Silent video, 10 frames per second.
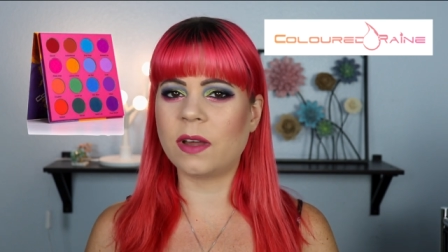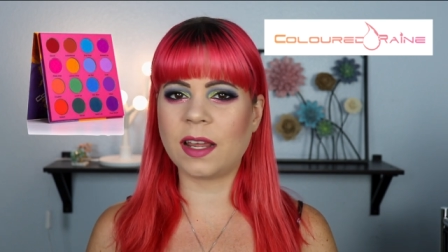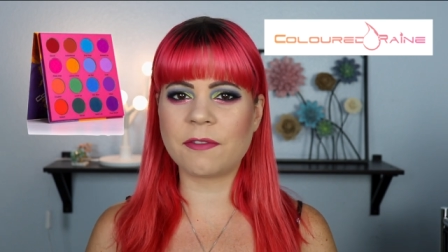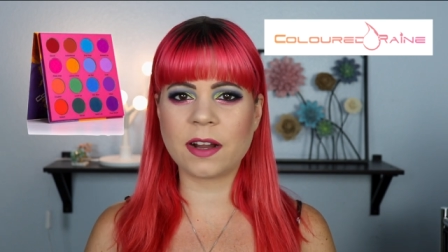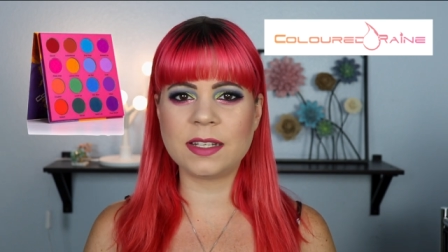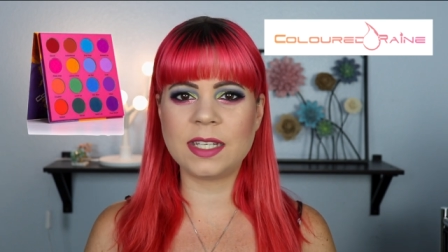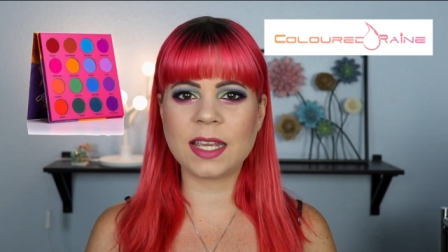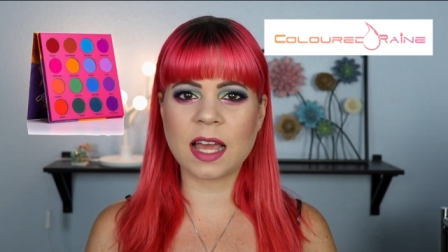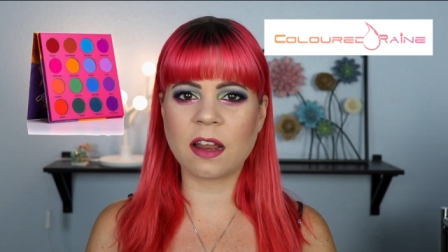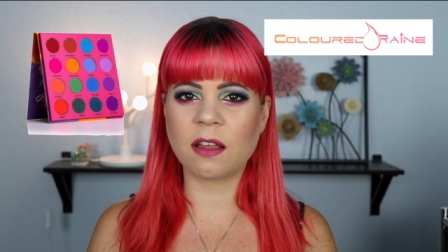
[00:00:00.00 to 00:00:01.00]
whenever I
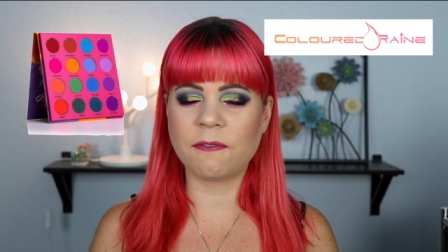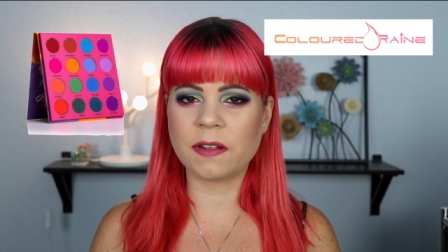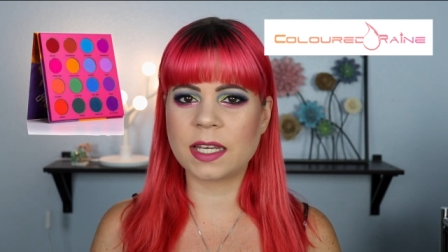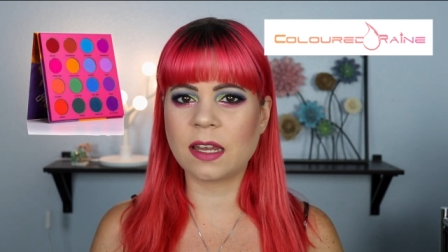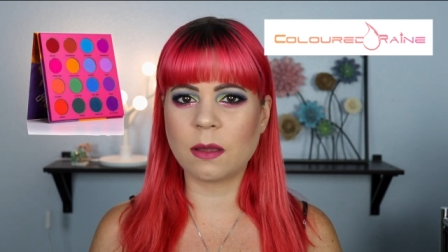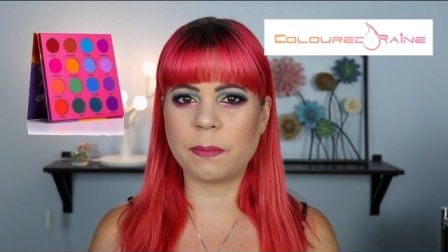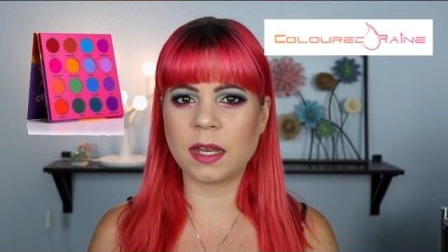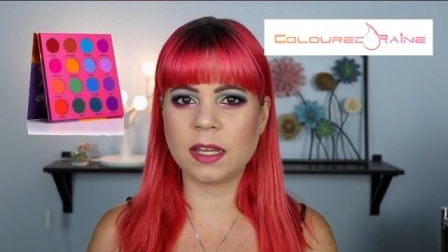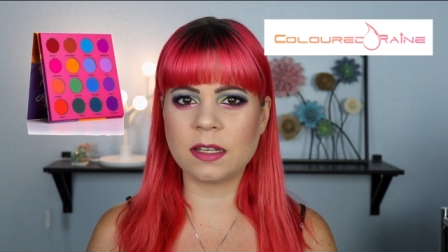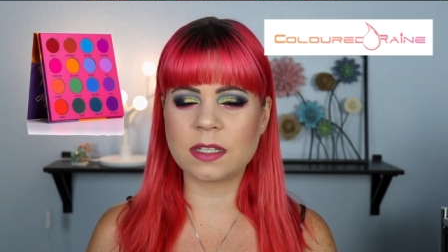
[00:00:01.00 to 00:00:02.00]
see kind of conflicting
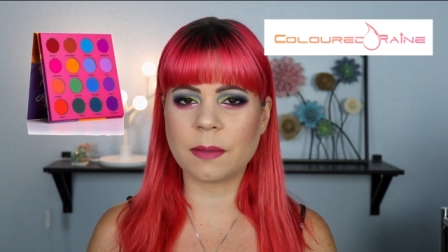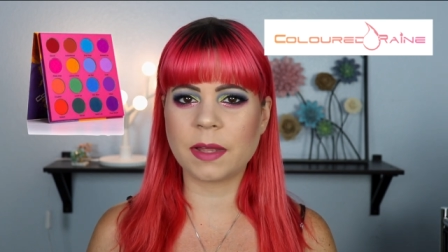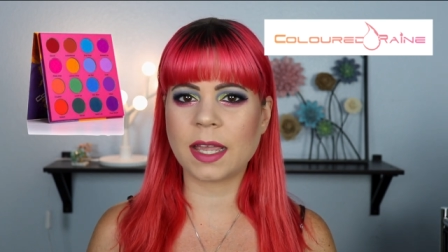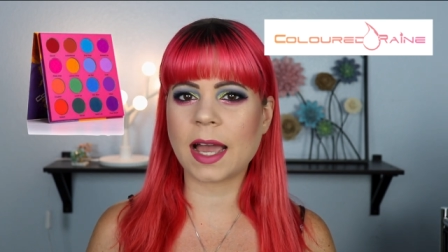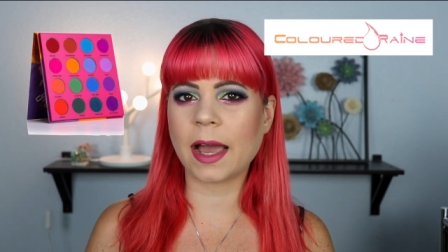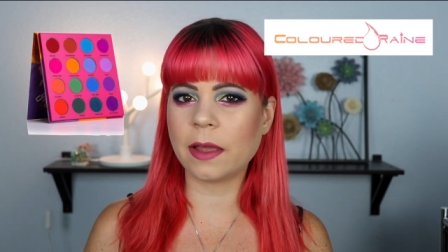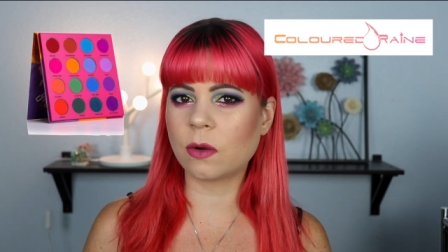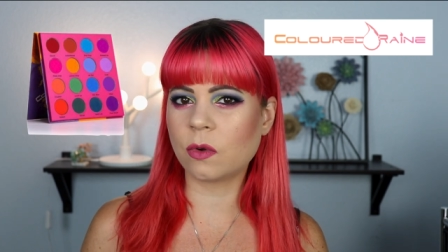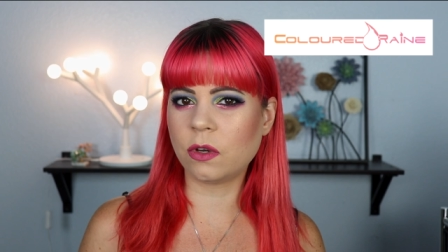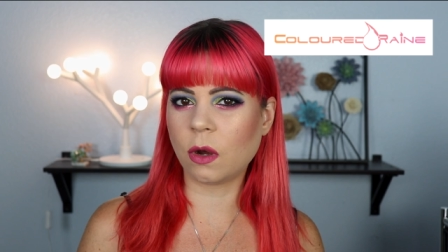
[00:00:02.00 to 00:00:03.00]
opinions, I'm like, I
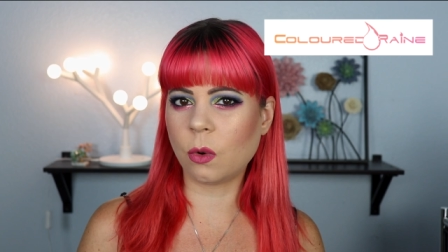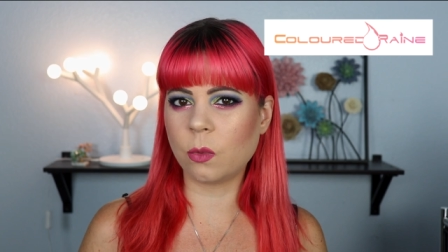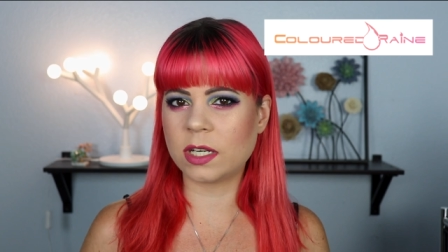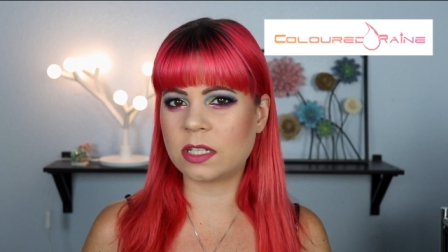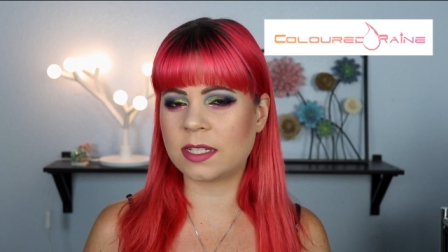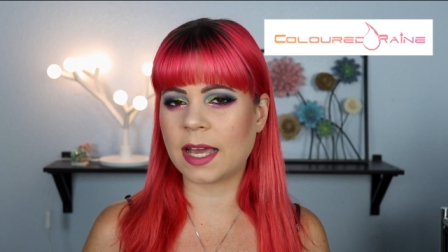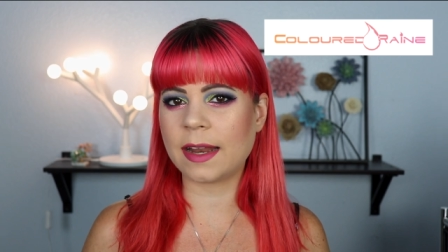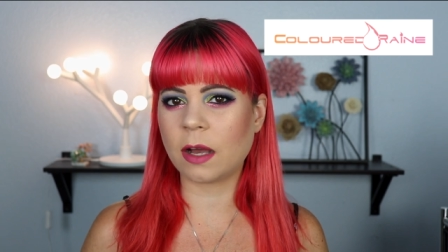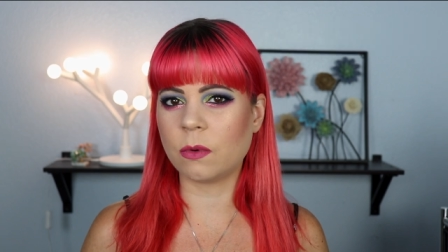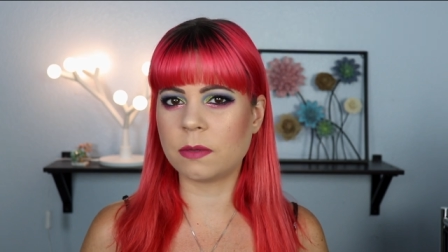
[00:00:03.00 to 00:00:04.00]
don't know which
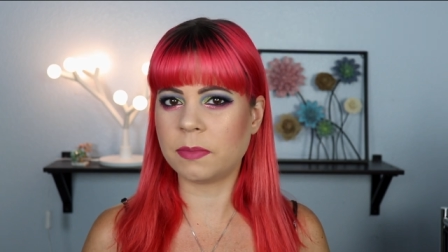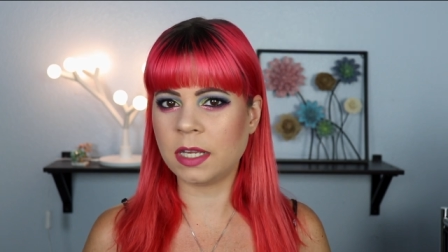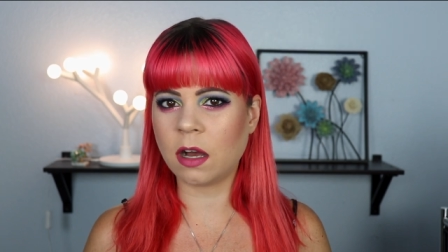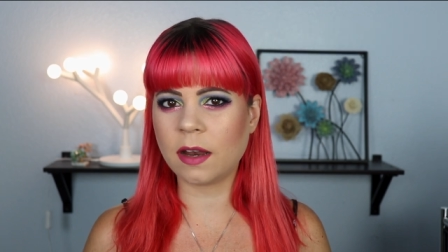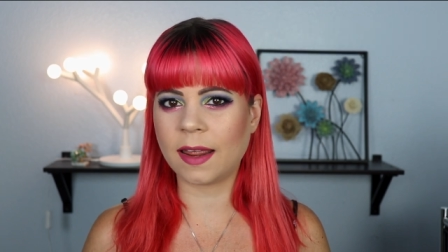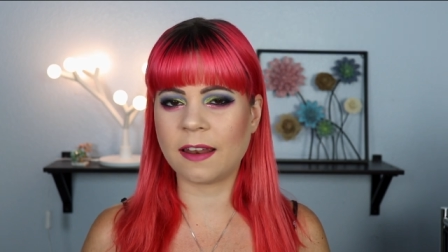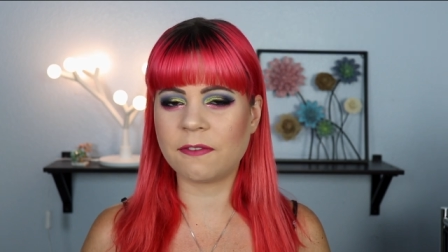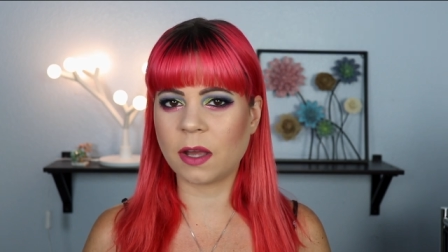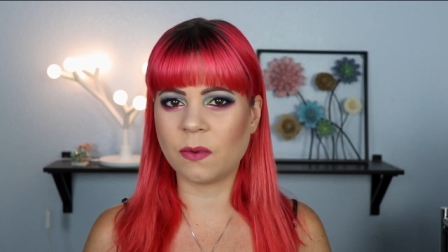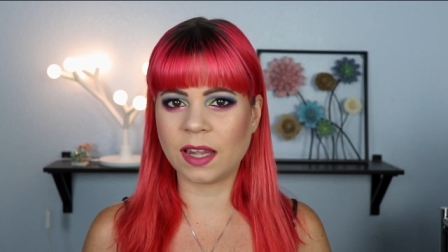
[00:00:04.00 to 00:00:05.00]
side I would be on and
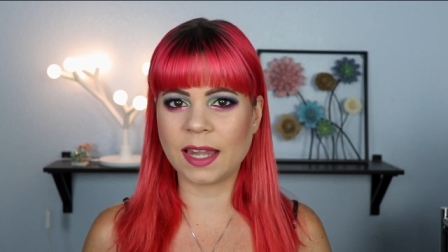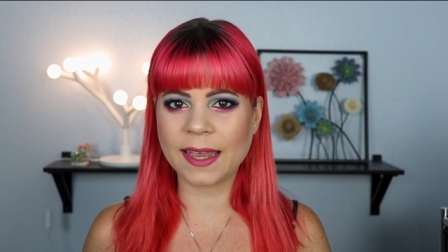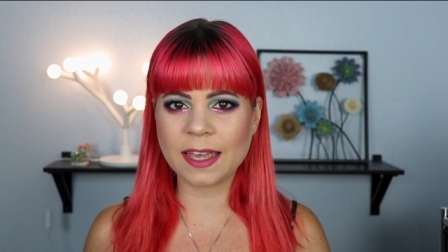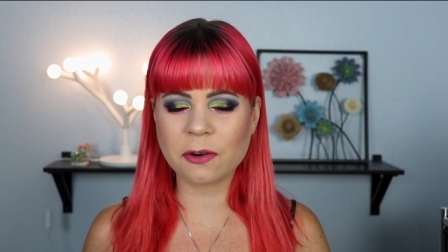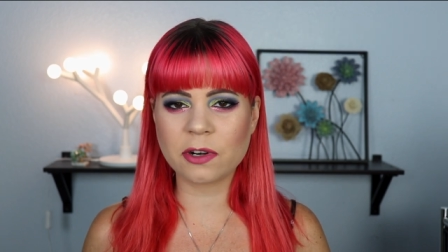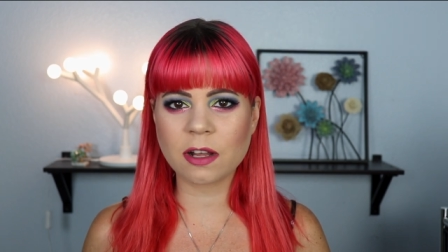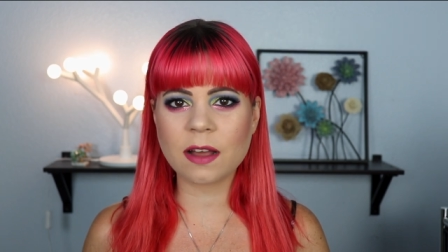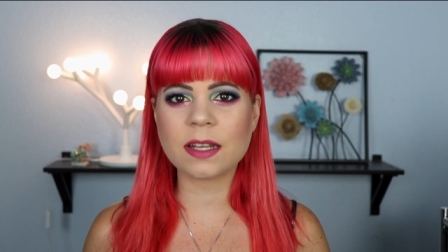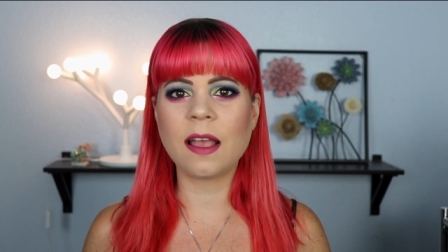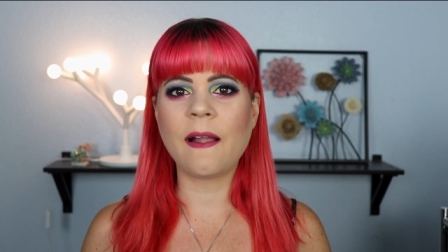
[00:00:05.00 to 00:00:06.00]
if I would like it or
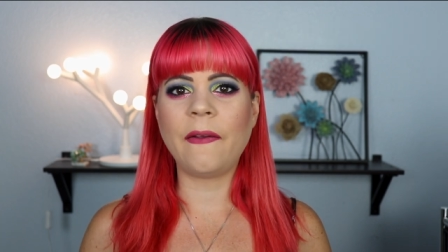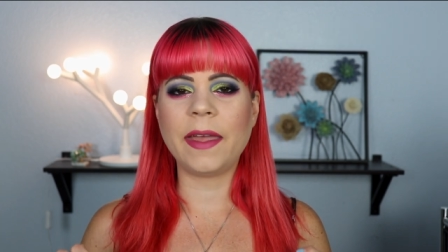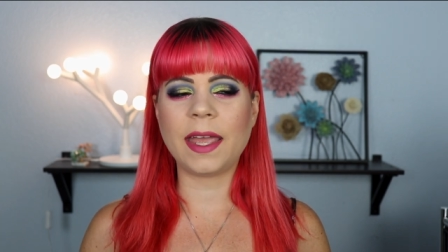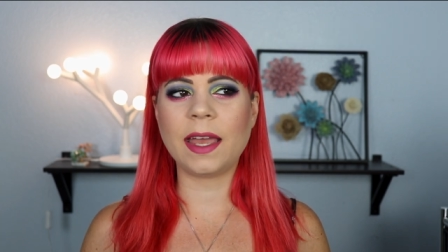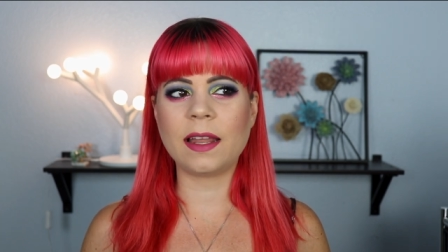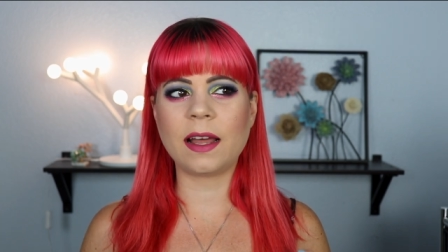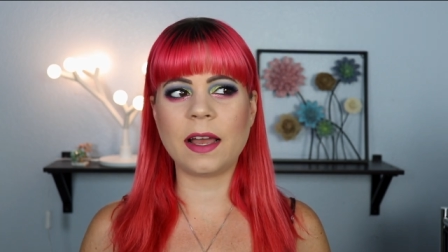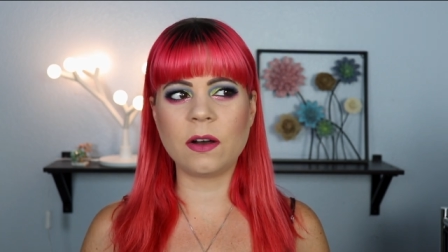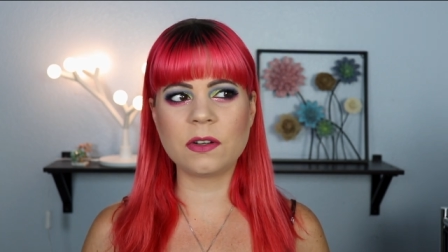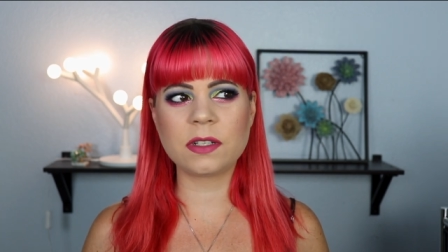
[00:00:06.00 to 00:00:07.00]
not. And
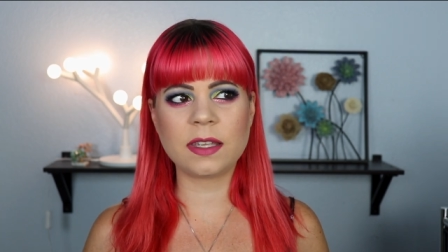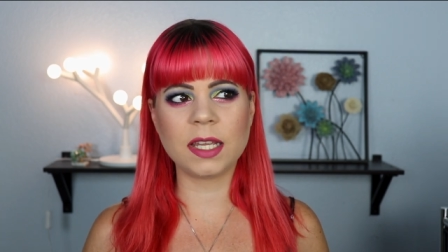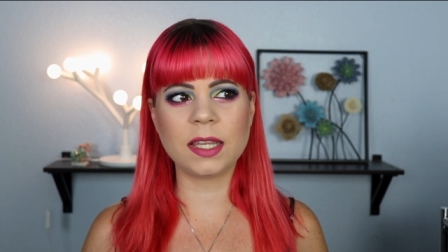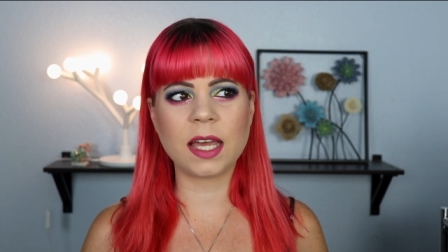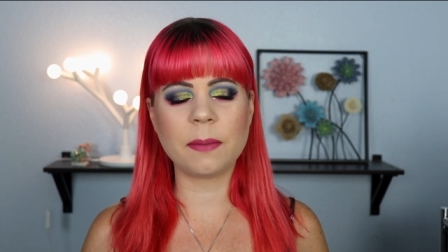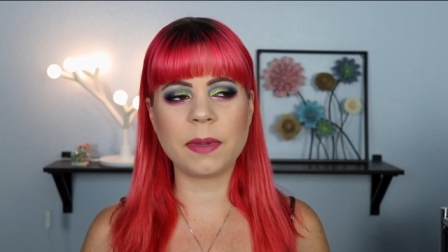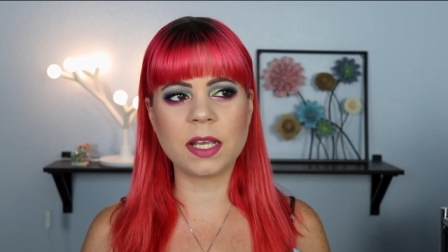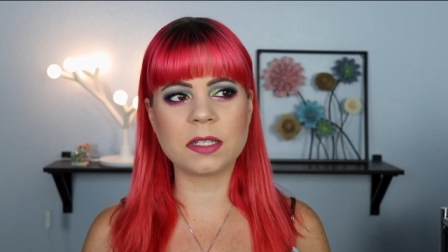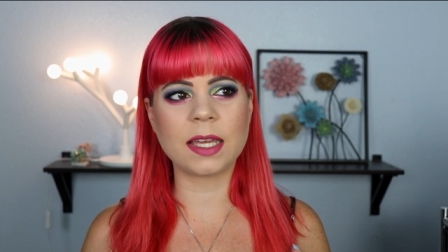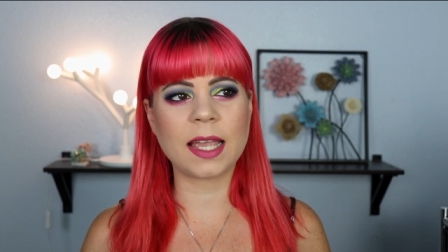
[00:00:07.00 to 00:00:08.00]
I also think that
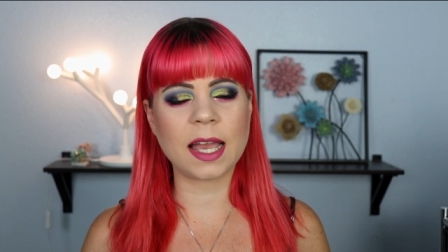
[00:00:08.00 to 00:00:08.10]
because I